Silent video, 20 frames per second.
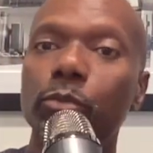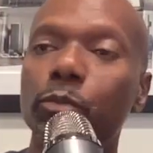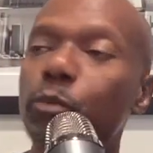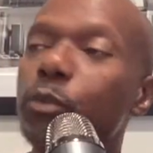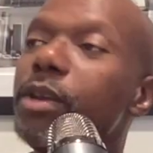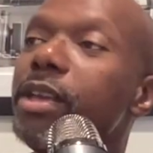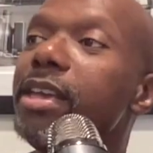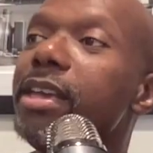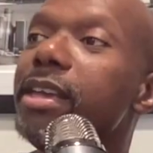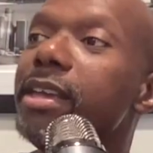
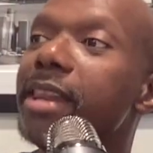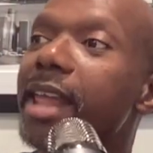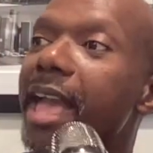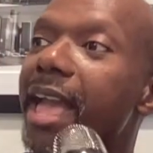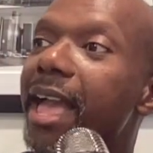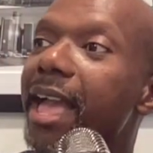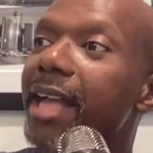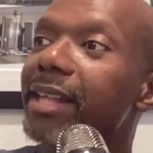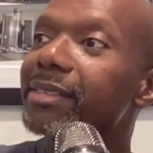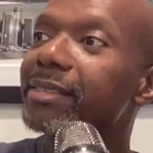Weed
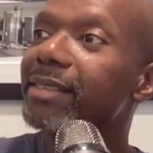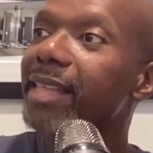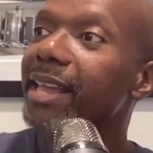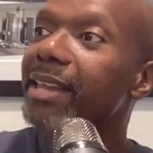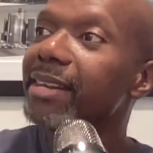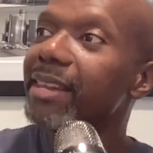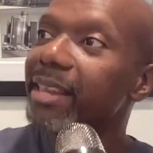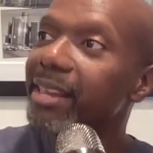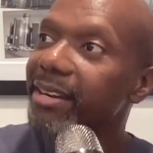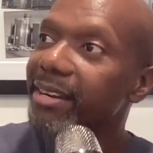heads, they
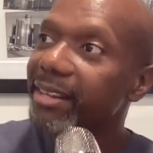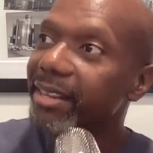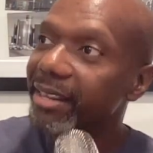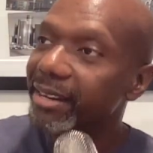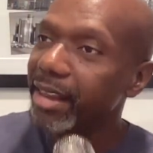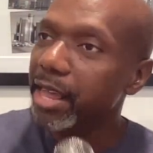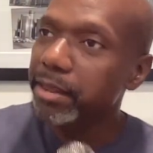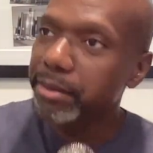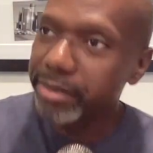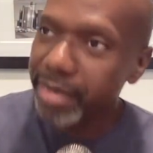
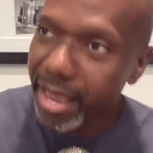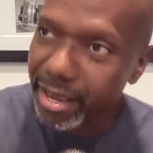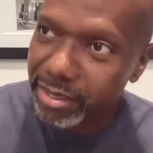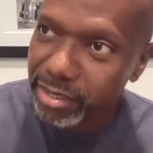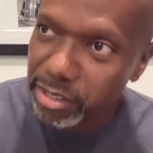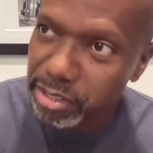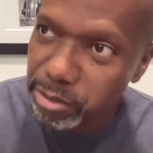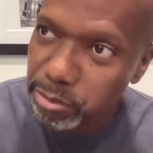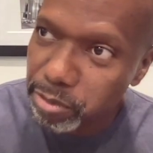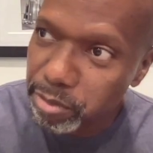
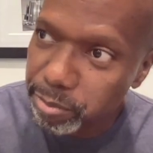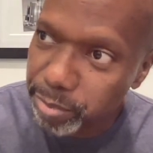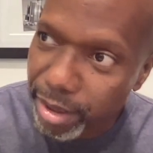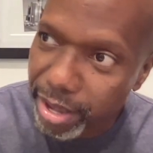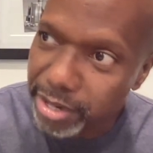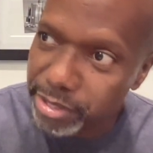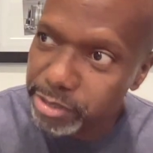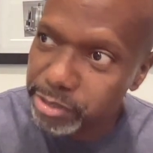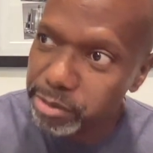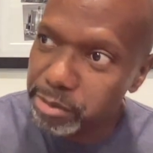texting you and
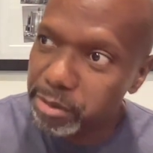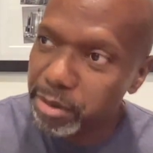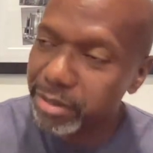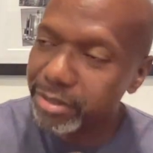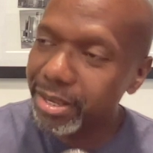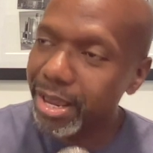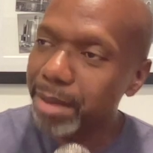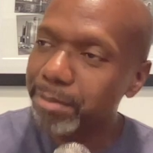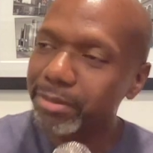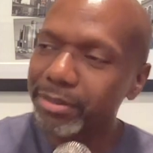paging you all
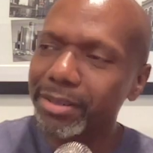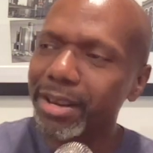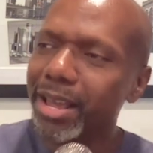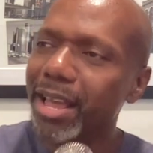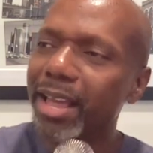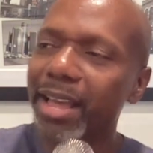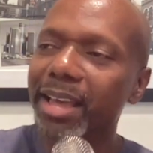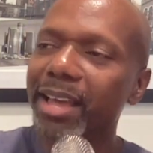times of night.